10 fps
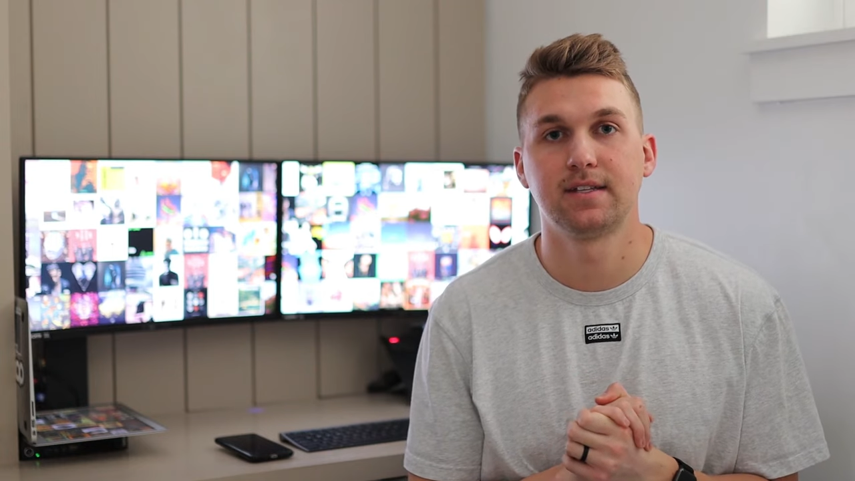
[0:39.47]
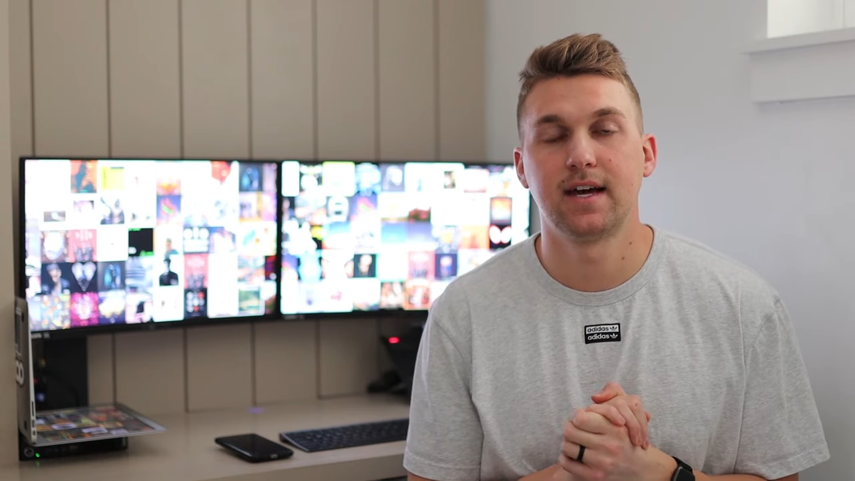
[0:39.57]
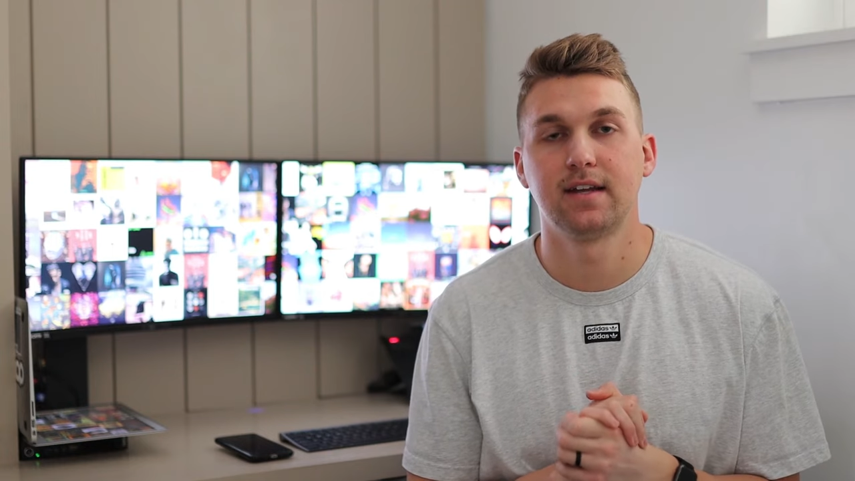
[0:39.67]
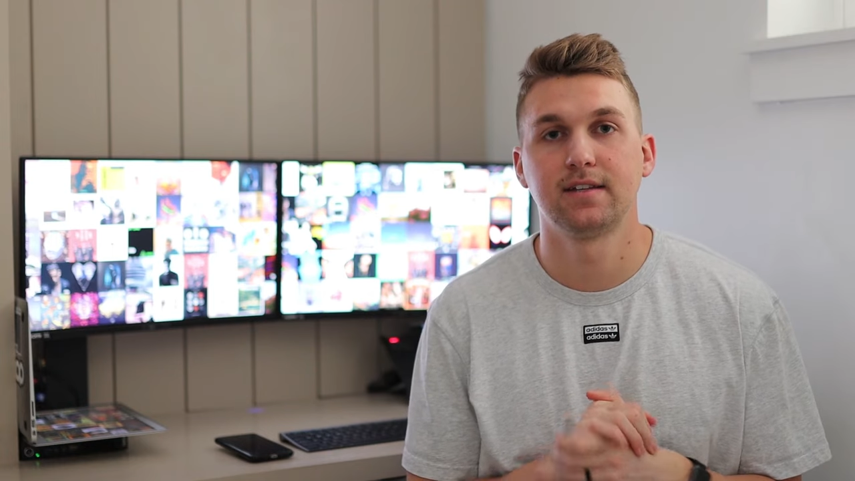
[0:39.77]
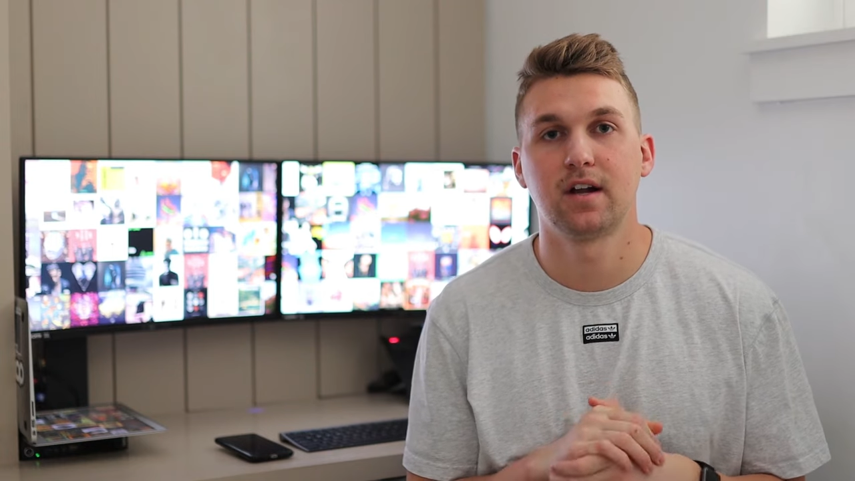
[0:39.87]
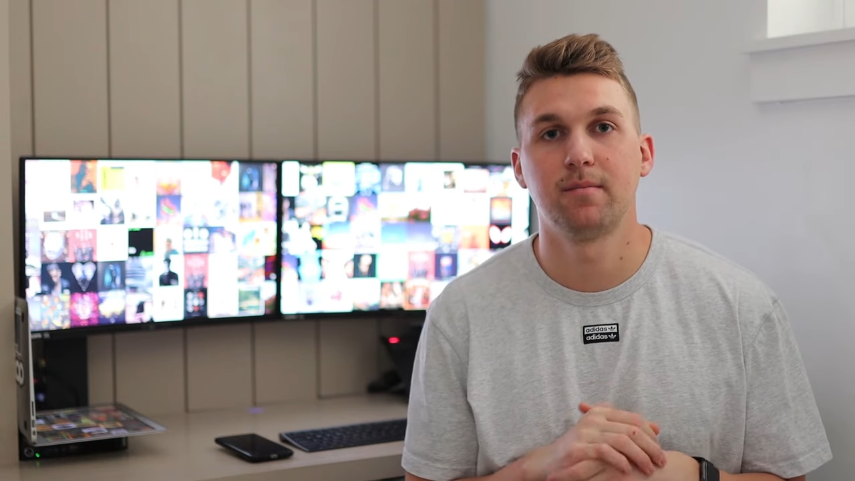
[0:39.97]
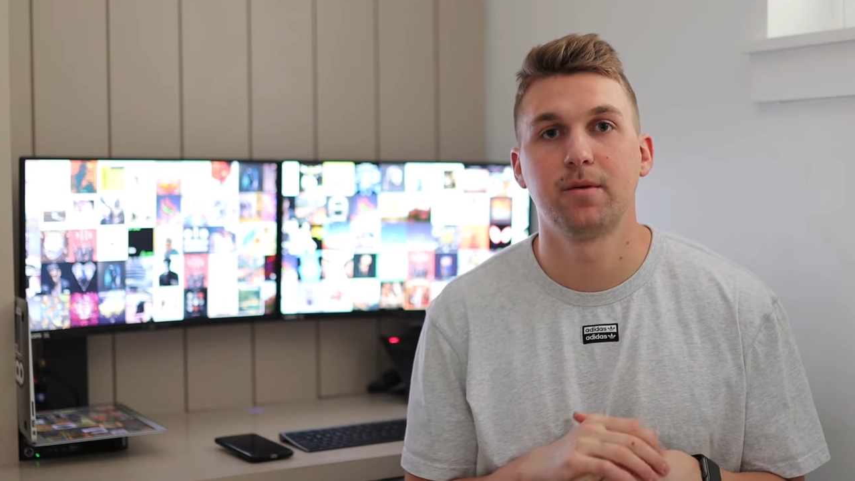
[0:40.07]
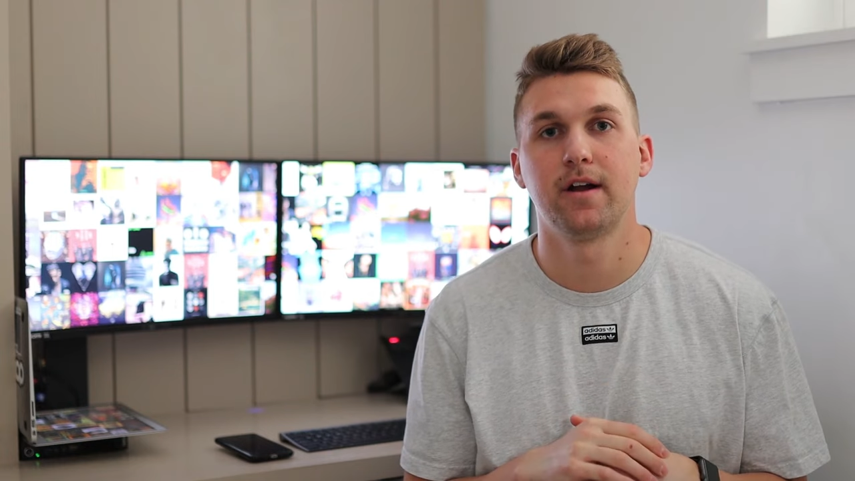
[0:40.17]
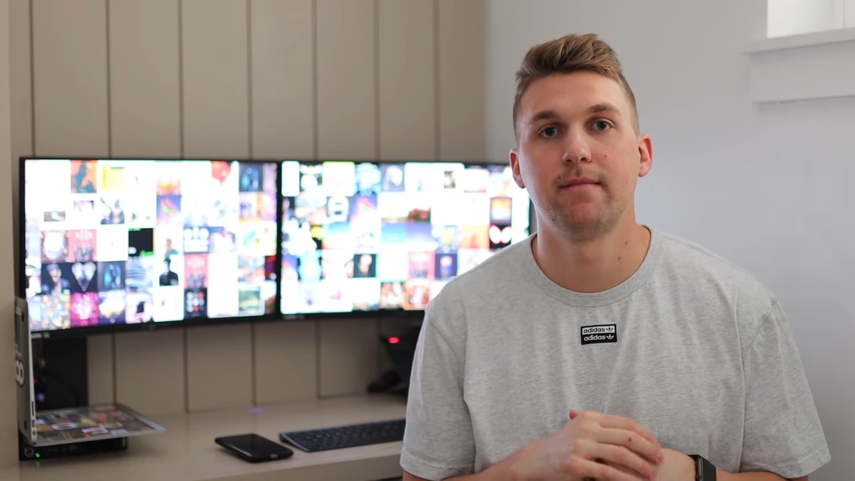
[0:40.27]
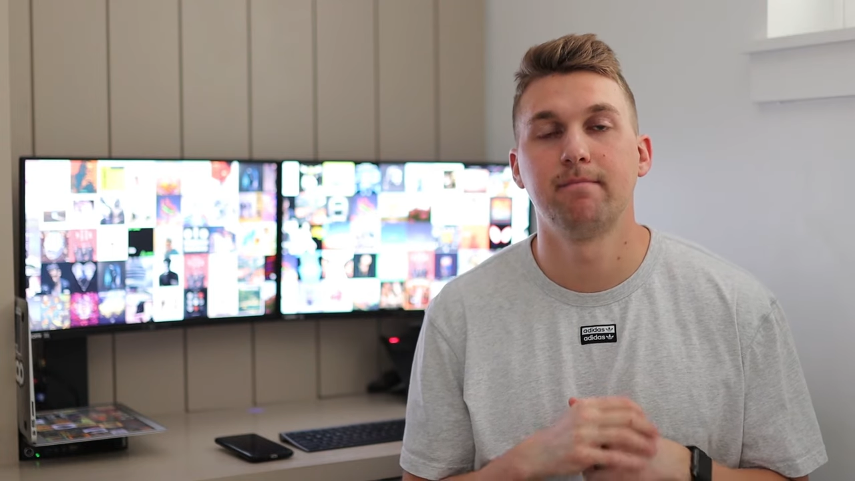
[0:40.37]
that is our
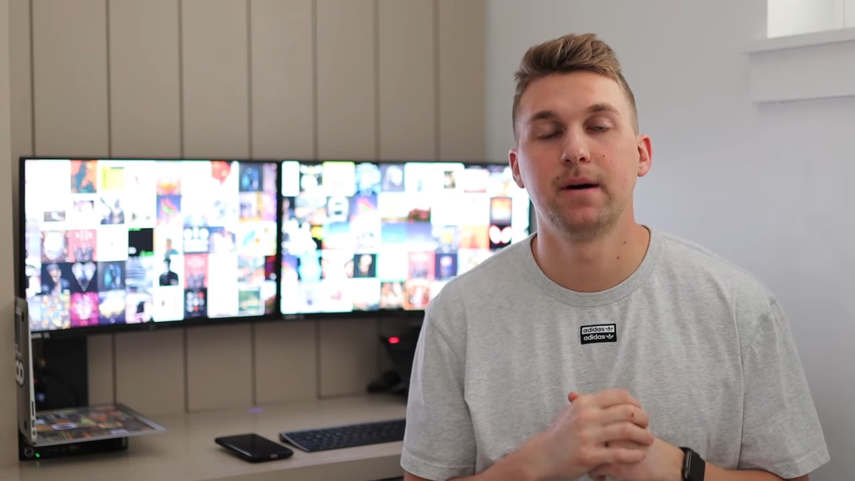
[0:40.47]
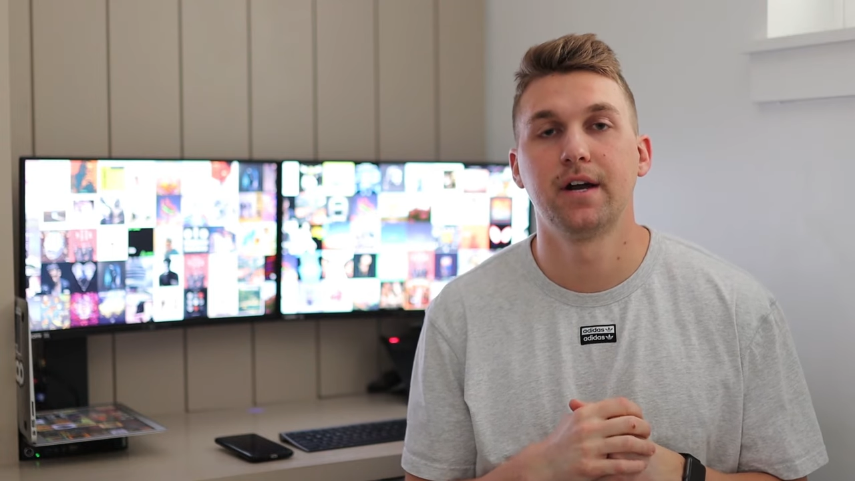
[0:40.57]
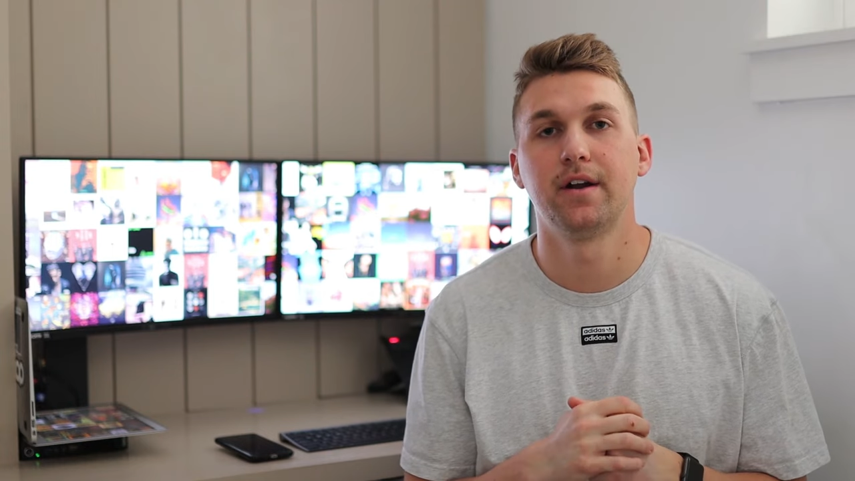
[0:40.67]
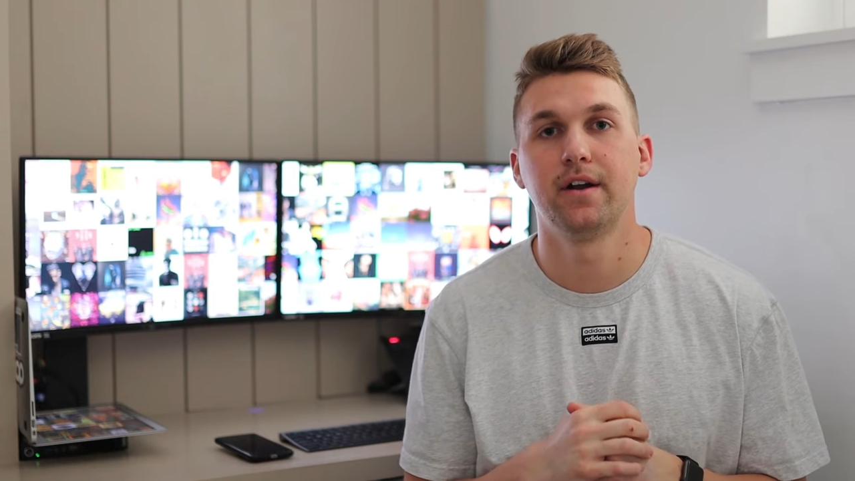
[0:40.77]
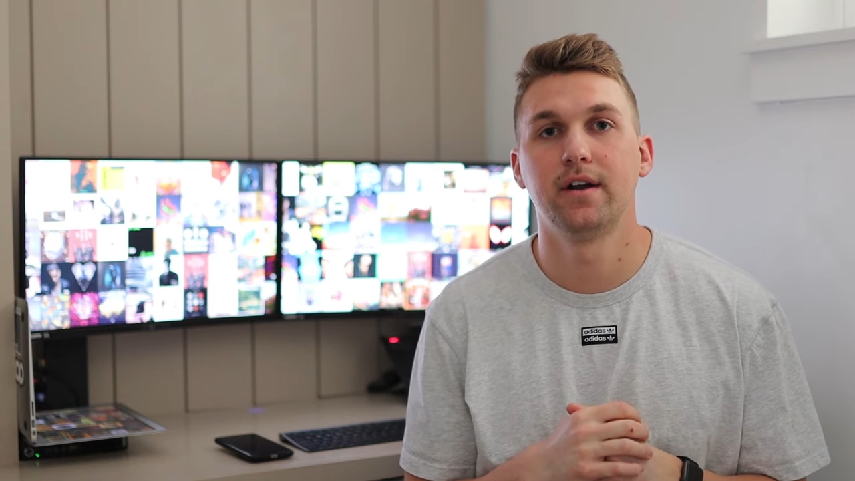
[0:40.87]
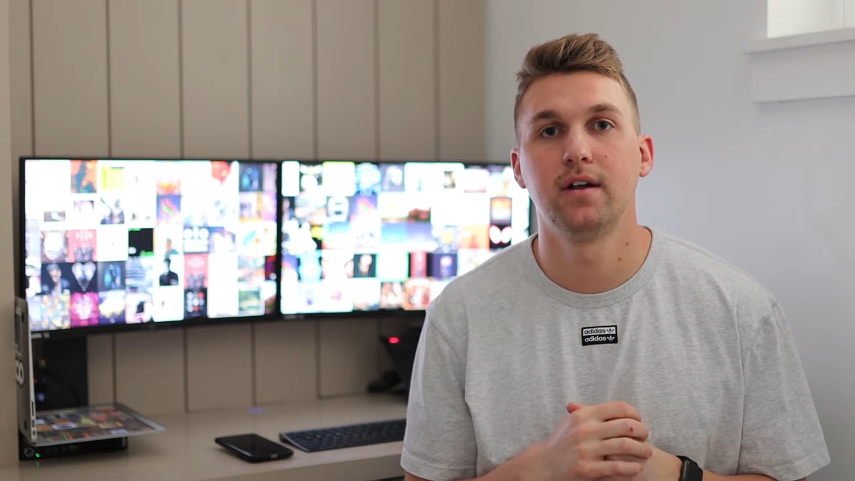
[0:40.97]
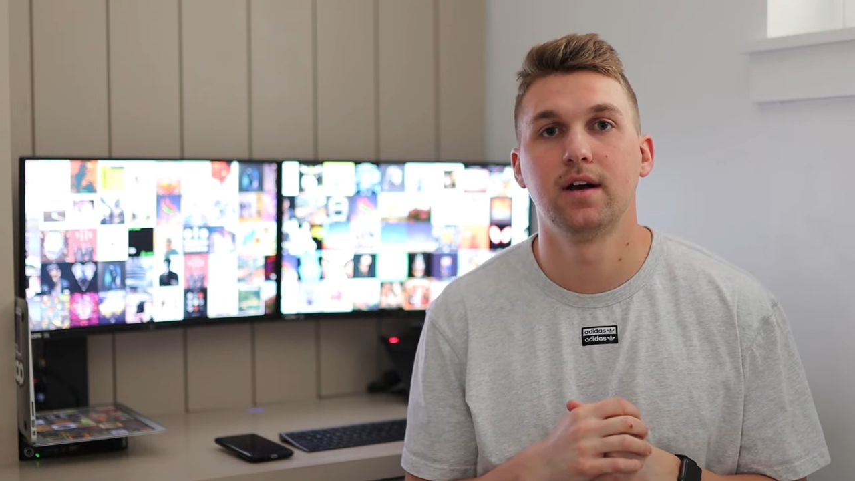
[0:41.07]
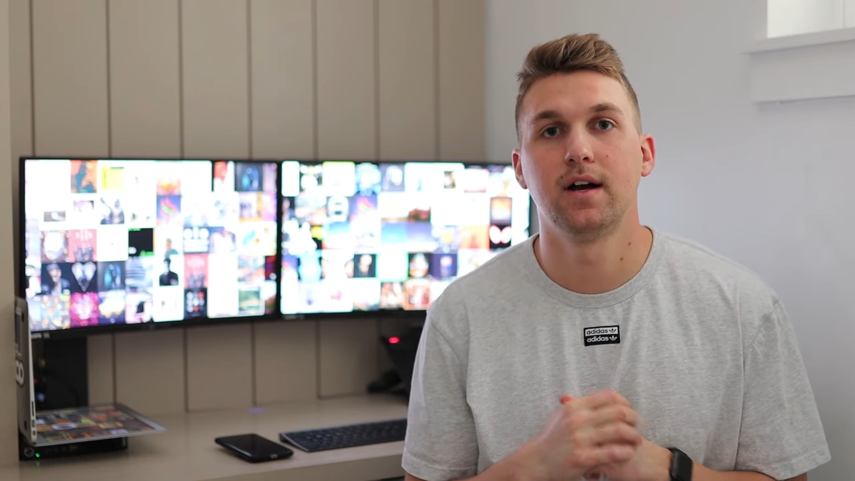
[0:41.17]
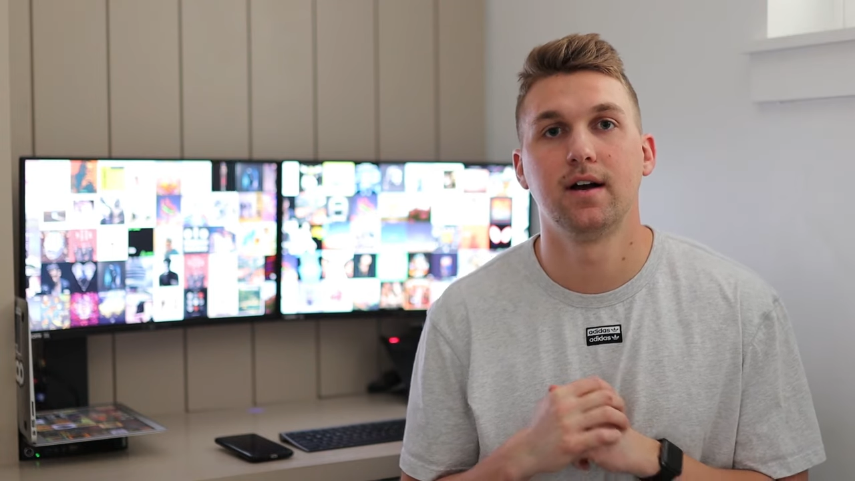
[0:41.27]
bread and butter.